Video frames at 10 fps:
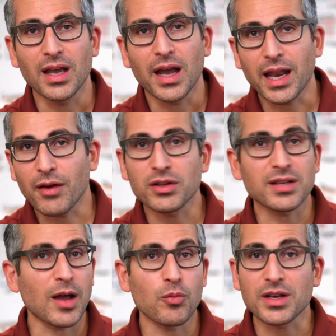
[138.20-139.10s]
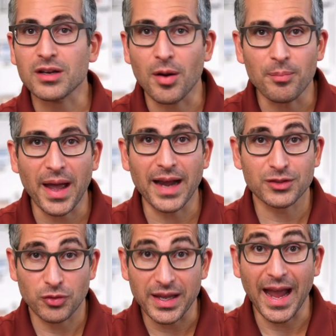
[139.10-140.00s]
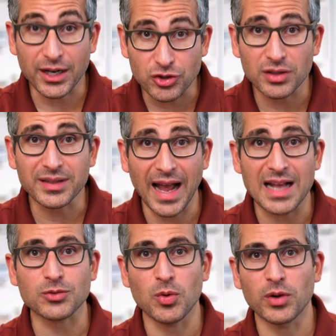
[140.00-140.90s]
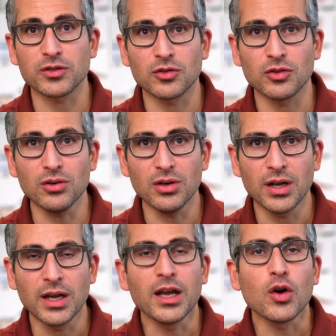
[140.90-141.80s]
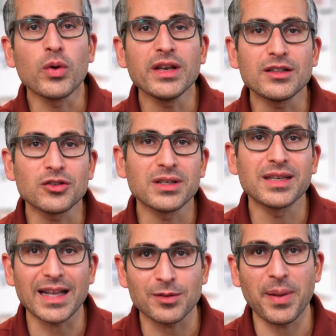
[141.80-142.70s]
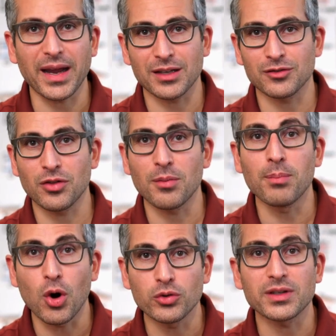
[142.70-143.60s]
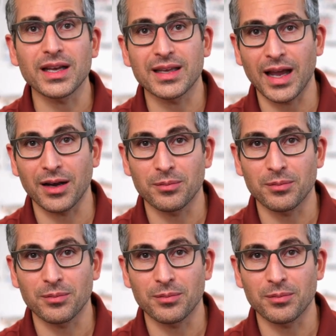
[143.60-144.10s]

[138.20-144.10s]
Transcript: And every time we come back to the actual task we want to do, we need to get back into the mode again.